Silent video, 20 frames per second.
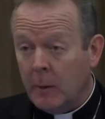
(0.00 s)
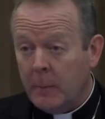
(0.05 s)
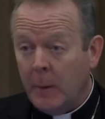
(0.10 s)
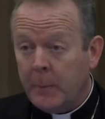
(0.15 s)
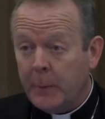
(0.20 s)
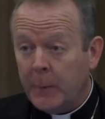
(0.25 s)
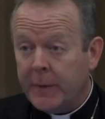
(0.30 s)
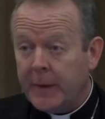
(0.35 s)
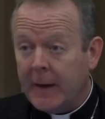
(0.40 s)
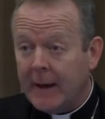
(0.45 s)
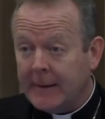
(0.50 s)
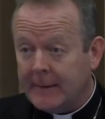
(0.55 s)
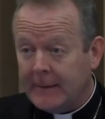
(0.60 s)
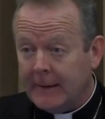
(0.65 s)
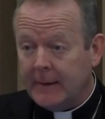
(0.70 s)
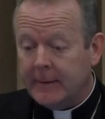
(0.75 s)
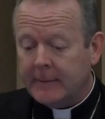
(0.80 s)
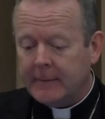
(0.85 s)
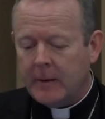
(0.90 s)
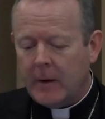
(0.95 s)
up with
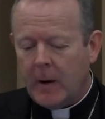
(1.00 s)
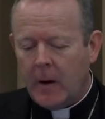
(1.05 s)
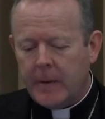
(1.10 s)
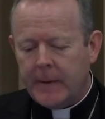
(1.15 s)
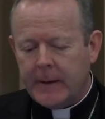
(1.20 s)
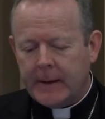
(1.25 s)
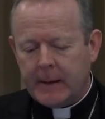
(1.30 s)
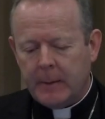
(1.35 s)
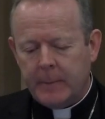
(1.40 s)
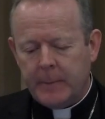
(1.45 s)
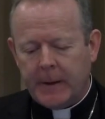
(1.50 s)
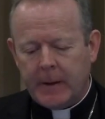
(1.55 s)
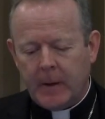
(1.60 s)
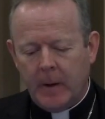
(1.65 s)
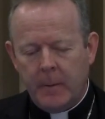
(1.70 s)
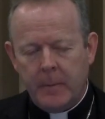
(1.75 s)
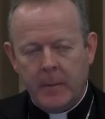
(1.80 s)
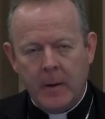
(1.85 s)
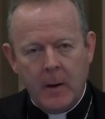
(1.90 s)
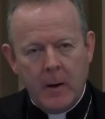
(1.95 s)
ideas on how they can
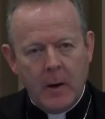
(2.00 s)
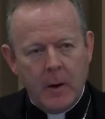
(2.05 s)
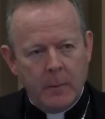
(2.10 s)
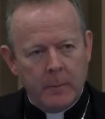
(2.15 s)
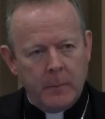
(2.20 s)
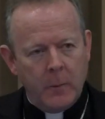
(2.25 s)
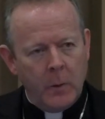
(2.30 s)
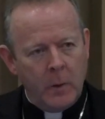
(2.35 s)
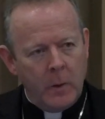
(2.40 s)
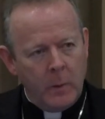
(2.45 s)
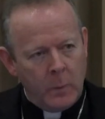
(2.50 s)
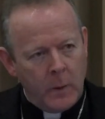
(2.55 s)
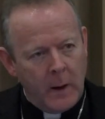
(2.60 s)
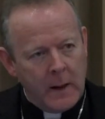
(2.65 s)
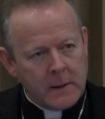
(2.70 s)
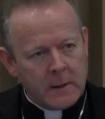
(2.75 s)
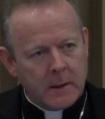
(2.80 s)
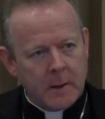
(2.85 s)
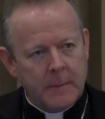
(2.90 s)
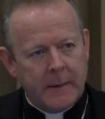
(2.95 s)
become more
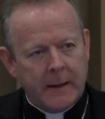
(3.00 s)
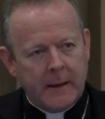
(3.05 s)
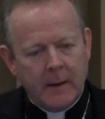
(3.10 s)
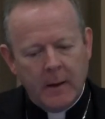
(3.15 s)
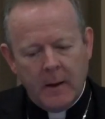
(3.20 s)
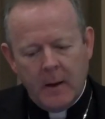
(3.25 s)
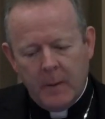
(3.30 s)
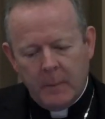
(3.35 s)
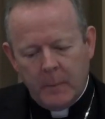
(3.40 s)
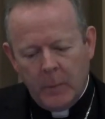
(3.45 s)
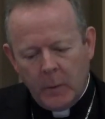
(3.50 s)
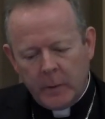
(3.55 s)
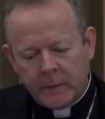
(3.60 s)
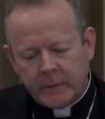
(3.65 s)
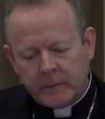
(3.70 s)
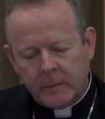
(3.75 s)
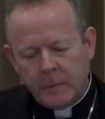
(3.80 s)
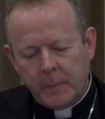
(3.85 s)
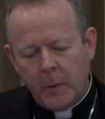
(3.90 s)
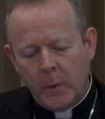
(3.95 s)
welcoming, more
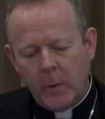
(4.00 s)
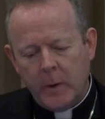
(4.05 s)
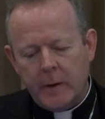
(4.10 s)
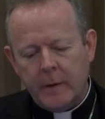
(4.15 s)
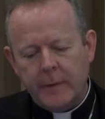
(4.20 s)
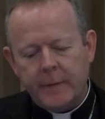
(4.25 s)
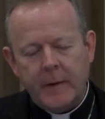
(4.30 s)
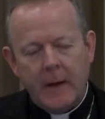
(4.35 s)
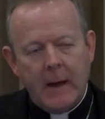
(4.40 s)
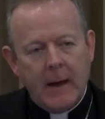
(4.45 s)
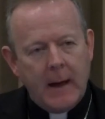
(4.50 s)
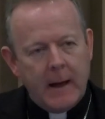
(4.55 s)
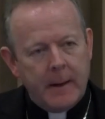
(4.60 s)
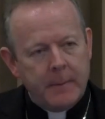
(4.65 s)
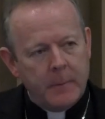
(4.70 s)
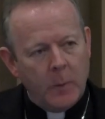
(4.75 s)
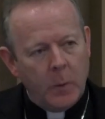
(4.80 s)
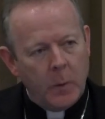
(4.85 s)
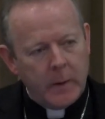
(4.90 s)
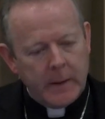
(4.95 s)
supportive,
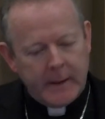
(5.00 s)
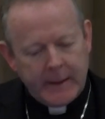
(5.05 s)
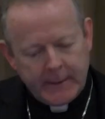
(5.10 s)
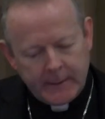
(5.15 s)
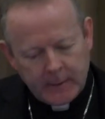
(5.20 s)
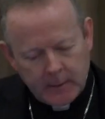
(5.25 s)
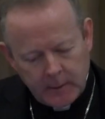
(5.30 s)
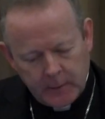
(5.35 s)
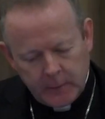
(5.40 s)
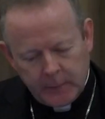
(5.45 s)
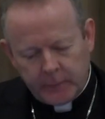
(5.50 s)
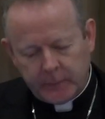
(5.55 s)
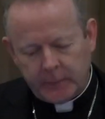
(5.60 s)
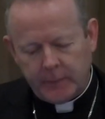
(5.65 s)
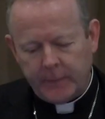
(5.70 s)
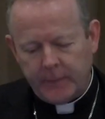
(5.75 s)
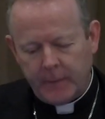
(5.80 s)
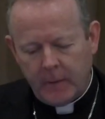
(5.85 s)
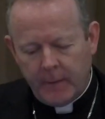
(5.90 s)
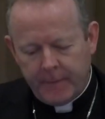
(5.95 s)
and more
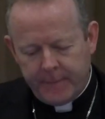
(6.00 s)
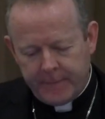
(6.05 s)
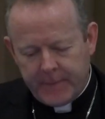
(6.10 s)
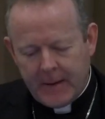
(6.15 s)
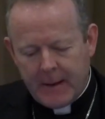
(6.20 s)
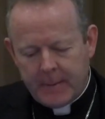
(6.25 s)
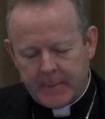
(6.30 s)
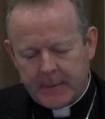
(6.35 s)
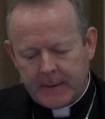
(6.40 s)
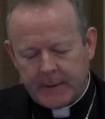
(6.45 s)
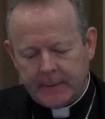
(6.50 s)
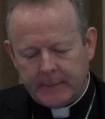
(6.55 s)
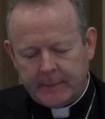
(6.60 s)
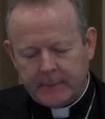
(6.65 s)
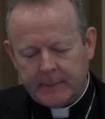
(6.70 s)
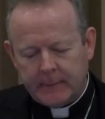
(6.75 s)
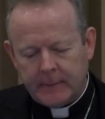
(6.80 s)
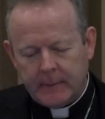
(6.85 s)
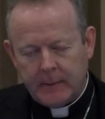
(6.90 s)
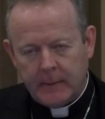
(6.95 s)
inclusive of
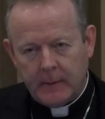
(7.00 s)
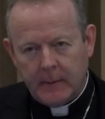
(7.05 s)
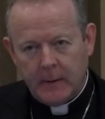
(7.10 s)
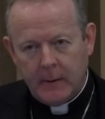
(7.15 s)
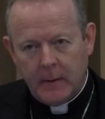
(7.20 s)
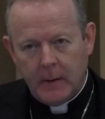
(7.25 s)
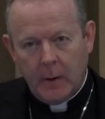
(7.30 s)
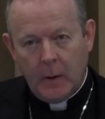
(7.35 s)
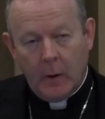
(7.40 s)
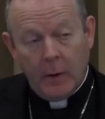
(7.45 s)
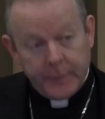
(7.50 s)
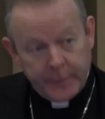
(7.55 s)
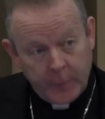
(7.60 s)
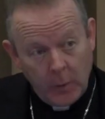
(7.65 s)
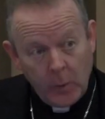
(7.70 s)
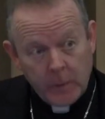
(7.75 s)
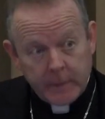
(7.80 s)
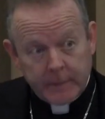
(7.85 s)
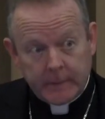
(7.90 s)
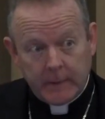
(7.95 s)
families. Of
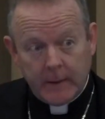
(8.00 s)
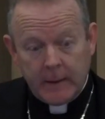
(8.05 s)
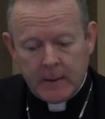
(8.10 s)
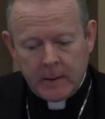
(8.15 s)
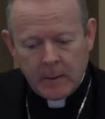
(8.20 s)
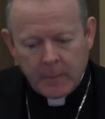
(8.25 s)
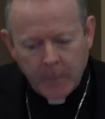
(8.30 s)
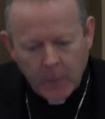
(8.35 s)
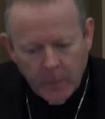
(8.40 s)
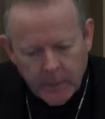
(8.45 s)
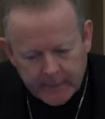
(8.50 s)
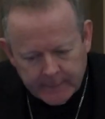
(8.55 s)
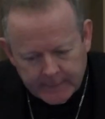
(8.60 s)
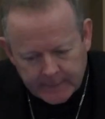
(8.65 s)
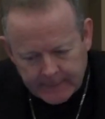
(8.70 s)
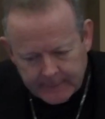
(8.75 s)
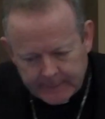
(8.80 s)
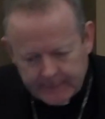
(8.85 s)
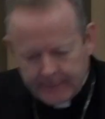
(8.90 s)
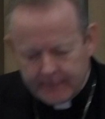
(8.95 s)
course, in
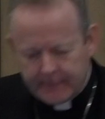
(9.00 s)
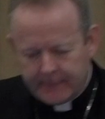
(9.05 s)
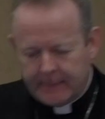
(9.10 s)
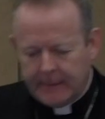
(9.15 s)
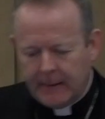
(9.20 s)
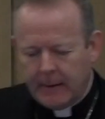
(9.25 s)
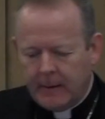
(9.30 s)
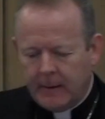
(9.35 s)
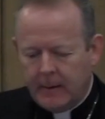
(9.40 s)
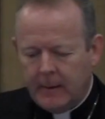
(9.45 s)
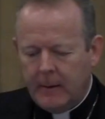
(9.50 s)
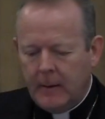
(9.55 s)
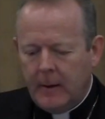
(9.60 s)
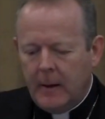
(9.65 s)
Amoris Laetitia,